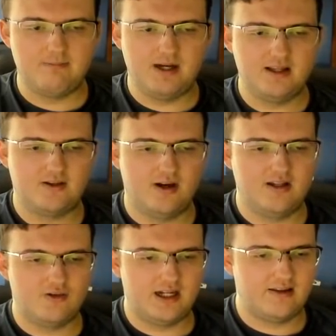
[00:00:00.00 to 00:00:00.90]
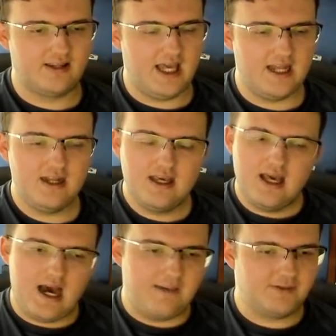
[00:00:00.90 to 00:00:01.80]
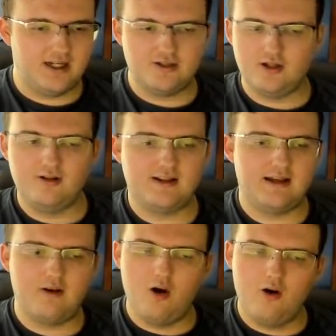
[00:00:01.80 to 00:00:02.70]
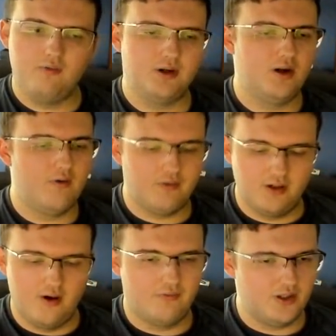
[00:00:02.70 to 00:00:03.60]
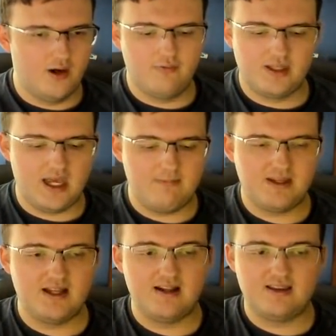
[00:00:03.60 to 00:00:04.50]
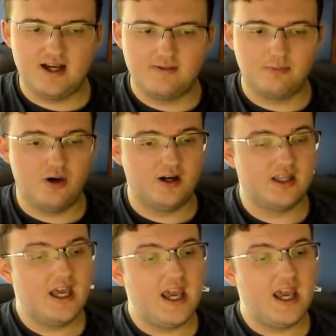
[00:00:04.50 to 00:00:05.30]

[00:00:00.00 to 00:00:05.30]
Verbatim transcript: But let's go ahead and try this again. I'm trying to show these guys over and over and over and over again because it does work.